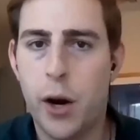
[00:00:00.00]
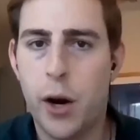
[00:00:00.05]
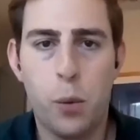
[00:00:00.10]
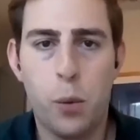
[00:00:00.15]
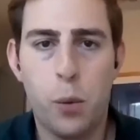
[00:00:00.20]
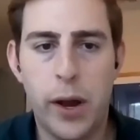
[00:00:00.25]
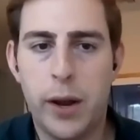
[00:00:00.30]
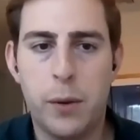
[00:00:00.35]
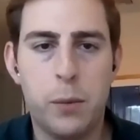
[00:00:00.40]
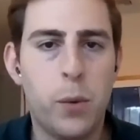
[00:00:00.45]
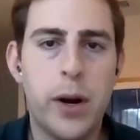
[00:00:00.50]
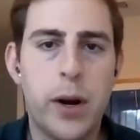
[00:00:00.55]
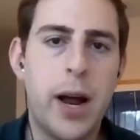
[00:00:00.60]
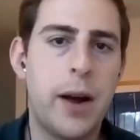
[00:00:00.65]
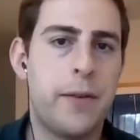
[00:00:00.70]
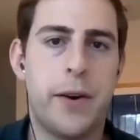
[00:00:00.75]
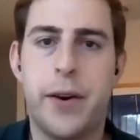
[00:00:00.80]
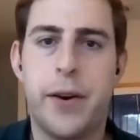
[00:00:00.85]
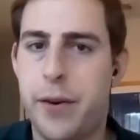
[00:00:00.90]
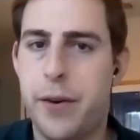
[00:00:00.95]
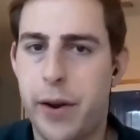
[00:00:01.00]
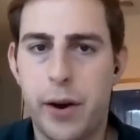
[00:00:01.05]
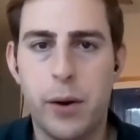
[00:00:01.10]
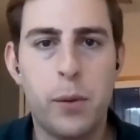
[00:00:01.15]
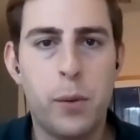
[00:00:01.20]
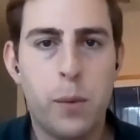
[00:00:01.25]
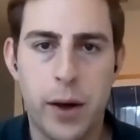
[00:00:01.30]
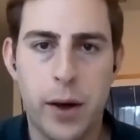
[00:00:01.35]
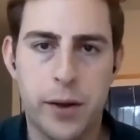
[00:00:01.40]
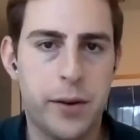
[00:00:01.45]
you know, in whatever you
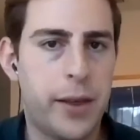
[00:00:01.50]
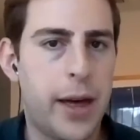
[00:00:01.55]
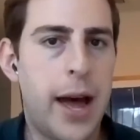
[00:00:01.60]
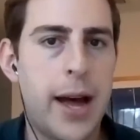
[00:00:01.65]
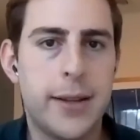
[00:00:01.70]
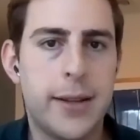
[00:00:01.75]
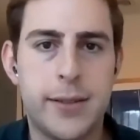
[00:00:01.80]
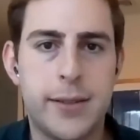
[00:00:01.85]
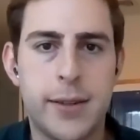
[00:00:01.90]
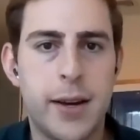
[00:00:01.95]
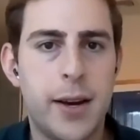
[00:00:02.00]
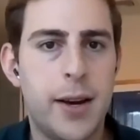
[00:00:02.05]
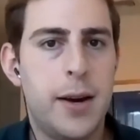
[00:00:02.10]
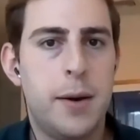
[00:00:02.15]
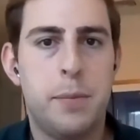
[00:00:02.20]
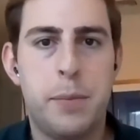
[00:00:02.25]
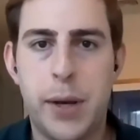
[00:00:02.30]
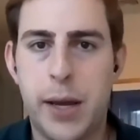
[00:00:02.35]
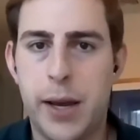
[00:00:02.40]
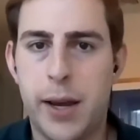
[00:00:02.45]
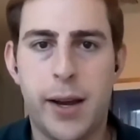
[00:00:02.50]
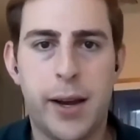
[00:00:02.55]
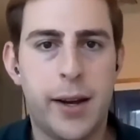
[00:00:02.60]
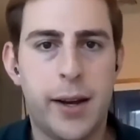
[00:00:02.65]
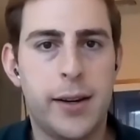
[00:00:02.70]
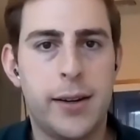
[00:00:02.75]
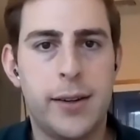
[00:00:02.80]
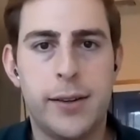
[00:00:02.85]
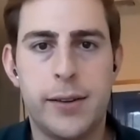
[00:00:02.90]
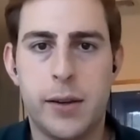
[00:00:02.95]
do, whether that's
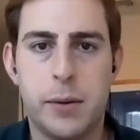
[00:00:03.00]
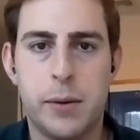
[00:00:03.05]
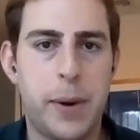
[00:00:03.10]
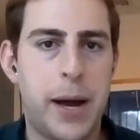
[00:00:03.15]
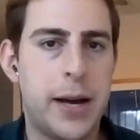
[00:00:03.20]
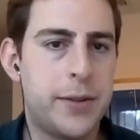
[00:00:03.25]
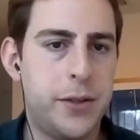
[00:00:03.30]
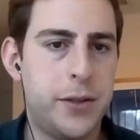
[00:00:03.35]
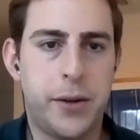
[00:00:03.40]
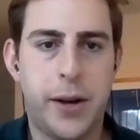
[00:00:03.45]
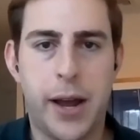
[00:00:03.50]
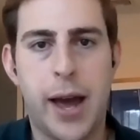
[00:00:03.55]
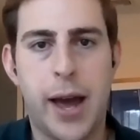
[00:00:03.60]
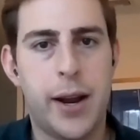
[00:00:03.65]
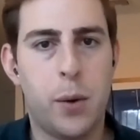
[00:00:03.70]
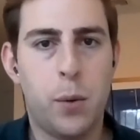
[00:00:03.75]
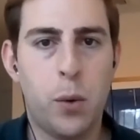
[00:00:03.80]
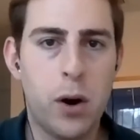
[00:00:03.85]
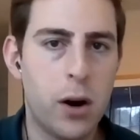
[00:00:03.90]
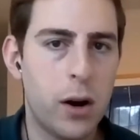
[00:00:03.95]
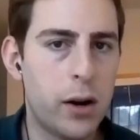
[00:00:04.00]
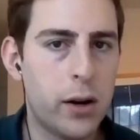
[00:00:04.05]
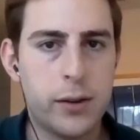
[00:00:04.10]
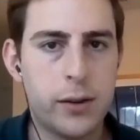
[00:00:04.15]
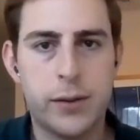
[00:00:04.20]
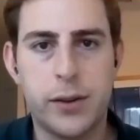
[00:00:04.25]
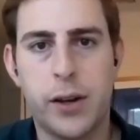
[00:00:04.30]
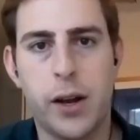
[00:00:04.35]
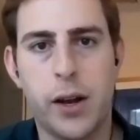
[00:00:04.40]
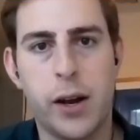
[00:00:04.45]
being the best you can at work,
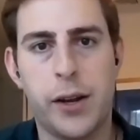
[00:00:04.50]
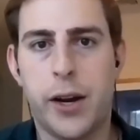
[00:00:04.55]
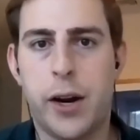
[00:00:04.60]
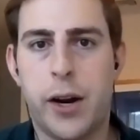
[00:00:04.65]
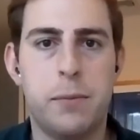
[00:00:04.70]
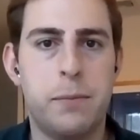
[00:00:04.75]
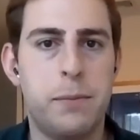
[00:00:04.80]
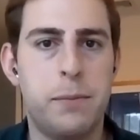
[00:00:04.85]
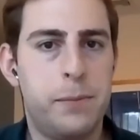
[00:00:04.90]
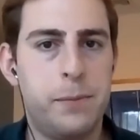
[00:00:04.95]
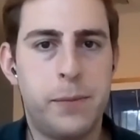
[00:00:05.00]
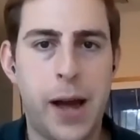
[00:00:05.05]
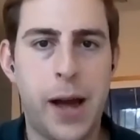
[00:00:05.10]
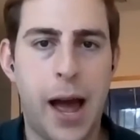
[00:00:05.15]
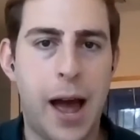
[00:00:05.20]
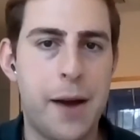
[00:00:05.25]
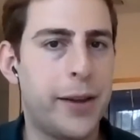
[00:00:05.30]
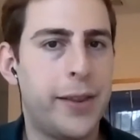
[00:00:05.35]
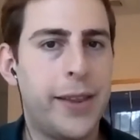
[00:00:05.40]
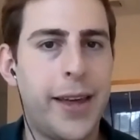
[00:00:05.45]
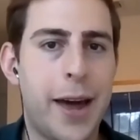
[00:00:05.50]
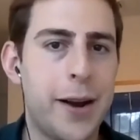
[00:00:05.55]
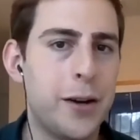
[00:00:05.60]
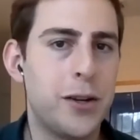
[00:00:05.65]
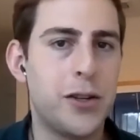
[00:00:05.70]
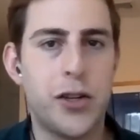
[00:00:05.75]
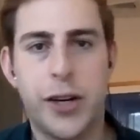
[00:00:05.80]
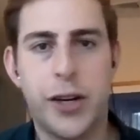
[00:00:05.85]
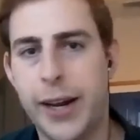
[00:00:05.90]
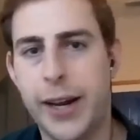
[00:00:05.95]
you know, having the
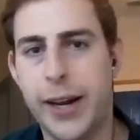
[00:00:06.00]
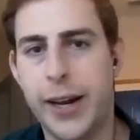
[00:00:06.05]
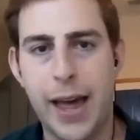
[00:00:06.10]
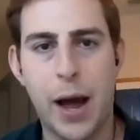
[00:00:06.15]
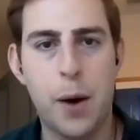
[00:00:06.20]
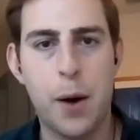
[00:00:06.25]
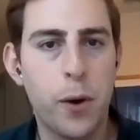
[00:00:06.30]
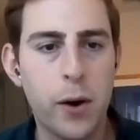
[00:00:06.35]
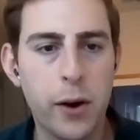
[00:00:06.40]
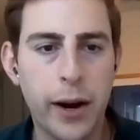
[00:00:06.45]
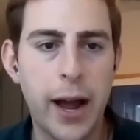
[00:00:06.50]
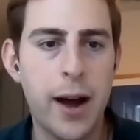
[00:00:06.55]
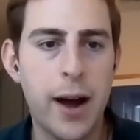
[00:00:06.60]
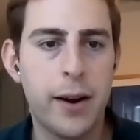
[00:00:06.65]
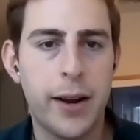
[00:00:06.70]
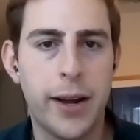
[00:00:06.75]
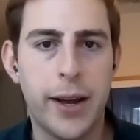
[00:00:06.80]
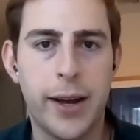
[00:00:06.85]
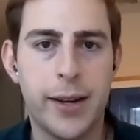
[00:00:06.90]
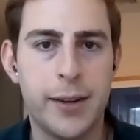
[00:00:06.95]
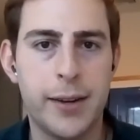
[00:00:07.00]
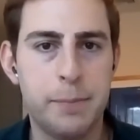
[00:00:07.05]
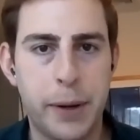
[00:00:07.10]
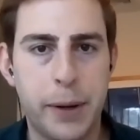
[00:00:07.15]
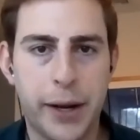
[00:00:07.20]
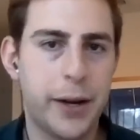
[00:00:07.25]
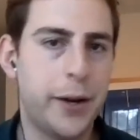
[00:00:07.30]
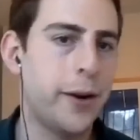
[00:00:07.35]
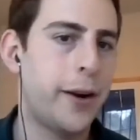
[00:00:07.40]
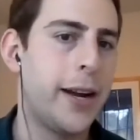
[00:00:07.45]
energy to get that workout in,
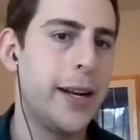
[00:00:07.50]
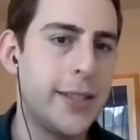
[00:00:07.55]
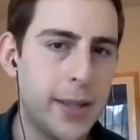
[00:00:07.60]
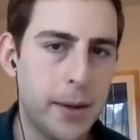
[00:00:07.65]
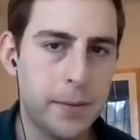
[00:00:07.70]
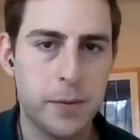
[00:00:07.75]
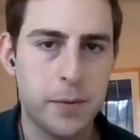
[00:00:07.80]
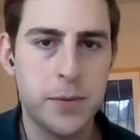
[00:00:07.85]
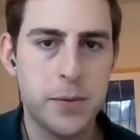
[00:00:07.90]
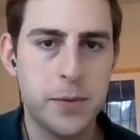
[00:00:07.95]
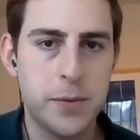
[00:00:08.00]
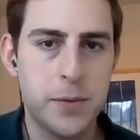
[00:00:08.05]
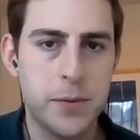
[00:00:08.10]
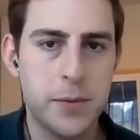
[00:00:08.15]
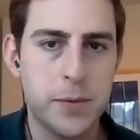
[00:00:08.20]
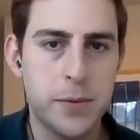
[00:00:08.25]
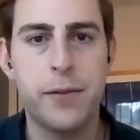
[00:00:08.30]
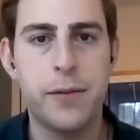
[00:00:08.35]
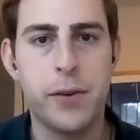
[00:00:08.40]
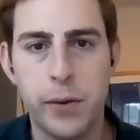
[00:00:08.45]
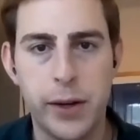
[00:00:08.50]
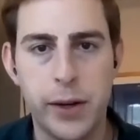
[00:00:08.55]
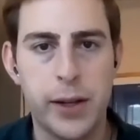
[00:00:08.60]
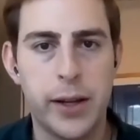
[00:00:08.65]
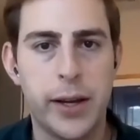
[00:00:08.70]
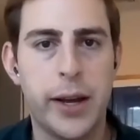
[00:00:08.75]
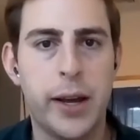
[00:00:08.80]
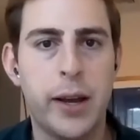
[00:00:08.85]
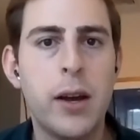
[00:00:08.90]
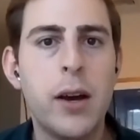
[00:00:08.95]
picking your kids up from school, whatever
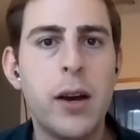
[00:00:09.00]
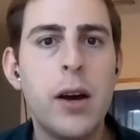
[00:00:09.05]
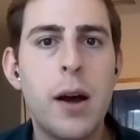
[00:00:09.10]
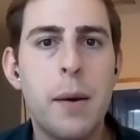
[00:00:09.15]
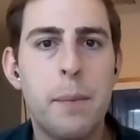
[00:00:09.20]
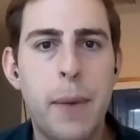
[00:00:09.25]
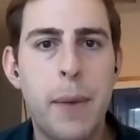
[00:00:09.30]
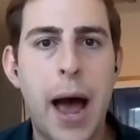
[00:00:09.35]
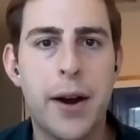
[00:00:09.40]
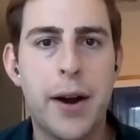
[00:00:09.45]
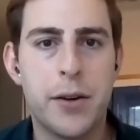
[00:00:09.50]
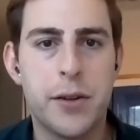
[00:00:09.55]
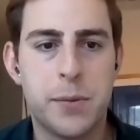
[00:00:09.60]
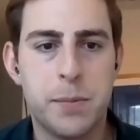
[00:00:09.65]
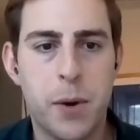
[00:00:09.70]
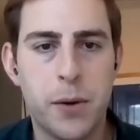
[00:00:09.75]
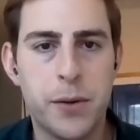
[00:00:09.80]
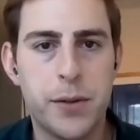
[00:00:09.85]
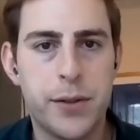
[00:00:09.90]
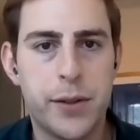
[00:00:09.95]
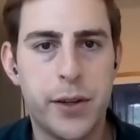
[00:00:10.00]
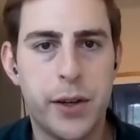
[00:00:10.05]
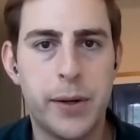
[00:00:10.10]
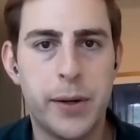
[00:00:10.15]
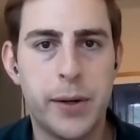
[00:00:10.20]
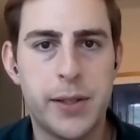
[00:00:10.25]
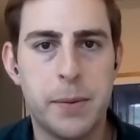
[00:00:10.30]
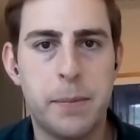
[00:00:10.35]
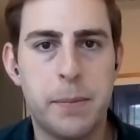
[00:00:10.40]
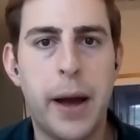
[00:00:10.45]
really matters most to you.
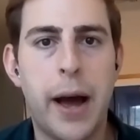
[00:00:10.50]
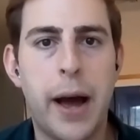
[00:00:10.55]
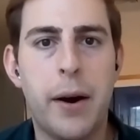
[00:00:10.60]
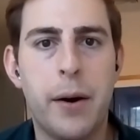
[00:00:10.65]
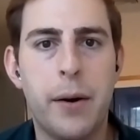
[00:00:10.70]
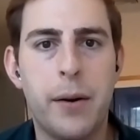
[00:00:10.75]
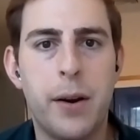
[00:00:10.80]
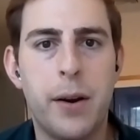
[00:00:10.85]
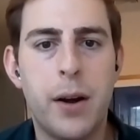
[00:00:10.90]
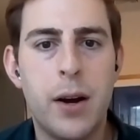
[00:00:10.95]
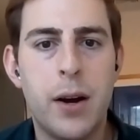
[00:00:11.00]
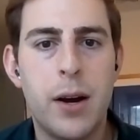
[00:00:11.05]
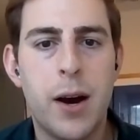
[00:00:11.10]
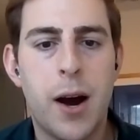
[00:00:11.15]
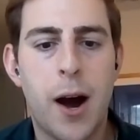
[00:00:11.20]
It's about